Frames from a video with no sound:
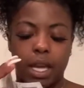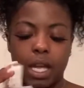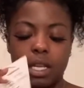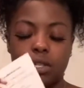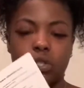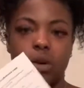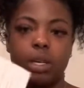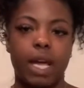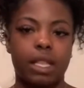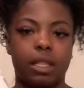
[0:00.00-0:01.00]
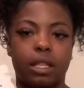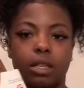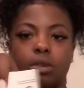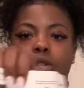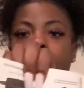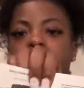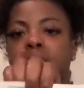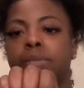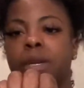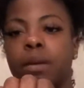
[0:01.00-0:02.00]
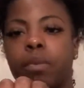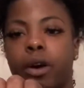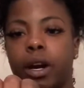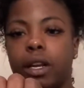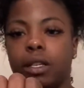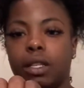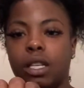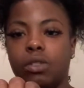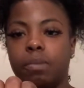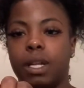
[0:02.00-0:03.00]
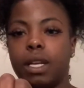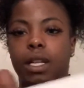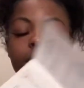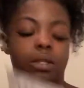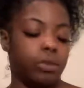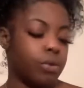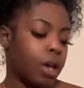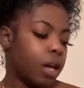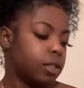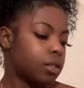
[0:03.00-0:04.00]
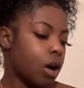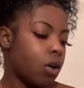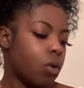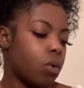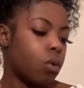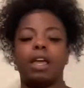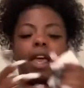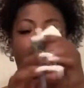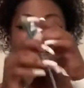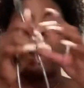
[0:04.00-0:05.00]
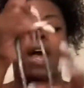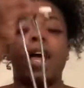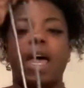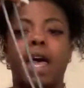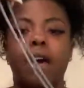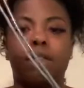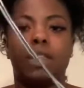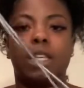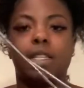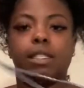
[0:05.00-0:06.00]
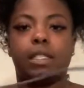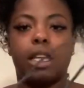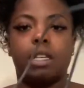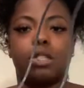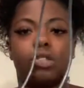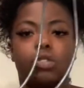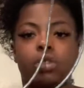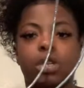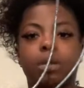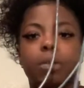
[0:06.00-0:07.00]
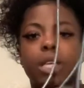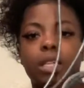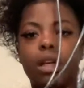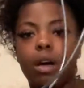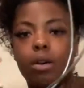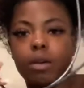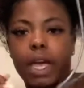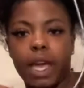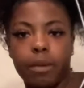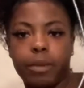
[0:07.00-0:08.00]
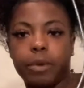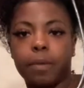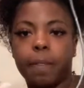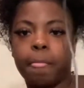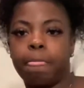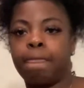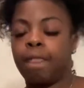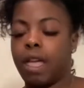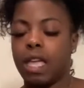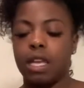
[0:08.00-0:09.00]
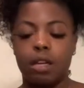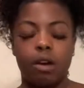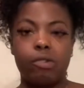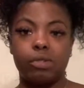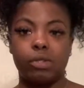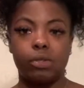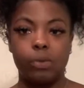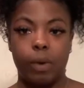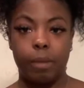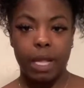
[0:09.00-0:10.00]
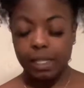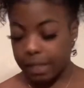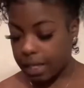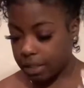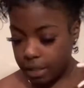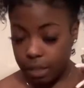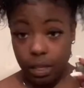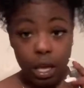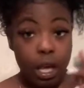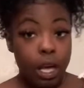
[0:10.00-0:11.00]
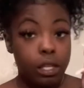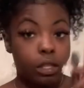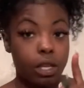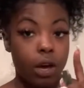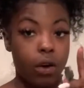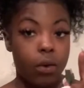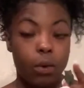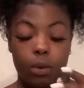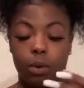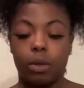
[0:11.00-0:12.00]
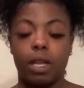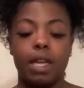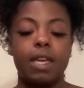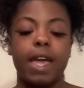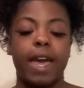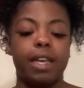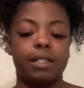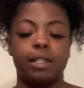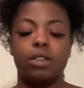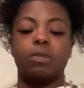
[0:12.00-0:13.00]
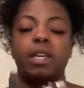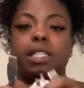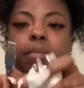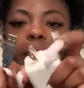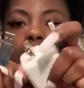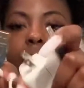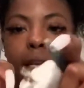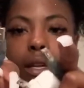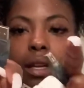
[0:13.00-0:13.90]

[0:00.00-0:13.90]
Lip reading: And it's showing like the little USB part that you plug it into. So I have this extremely long cable and it goes to a PlayStation. So it has the USB.